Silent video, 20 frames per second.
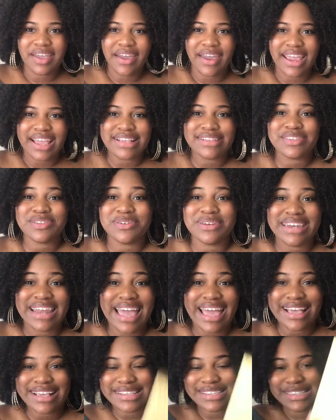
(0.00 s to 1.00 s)
okay, so
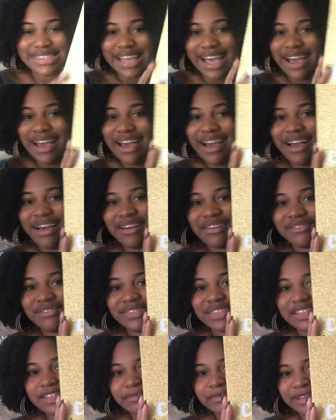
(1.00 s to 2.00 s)
next I
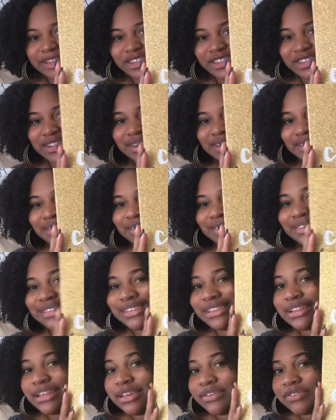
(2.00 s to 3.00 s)
have this picture and it says
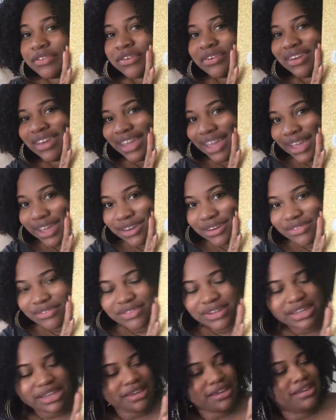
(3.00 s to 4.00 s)
live
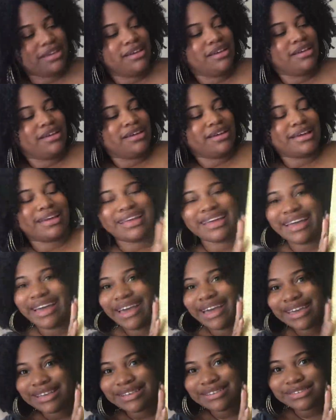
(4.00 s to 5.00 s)
creatively.
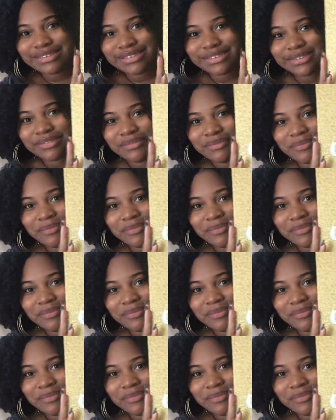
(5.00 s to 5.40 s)
Guys,